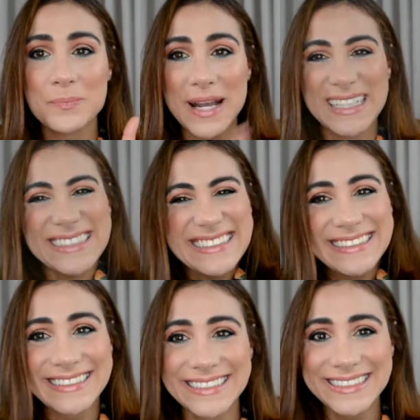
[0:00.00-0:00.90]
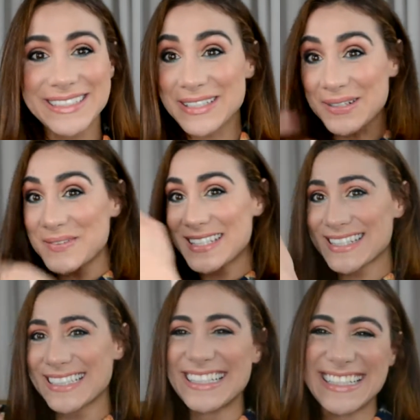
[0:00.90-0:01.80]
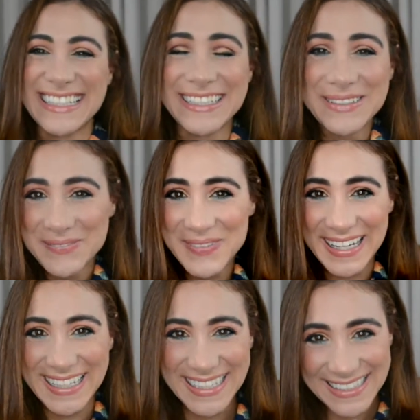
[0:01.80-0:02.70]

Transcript: Bye. Here it comes. Bye.